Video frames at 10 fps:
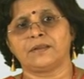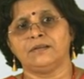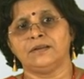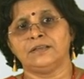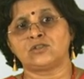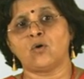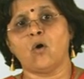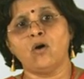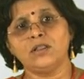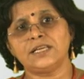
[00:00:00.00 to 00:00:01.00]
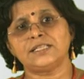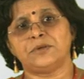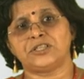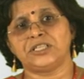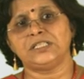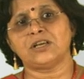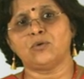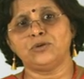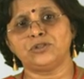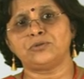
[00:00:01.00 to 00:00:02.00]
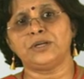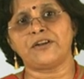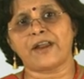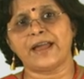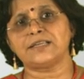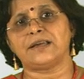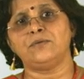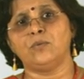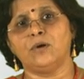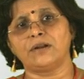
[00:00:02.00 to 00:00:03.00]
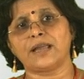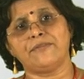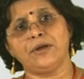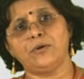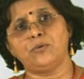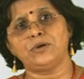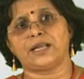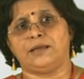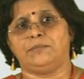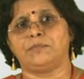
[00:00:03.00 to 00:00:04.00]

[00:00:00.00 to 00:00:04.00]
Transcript: So all these machines are going to interact and work at their own time.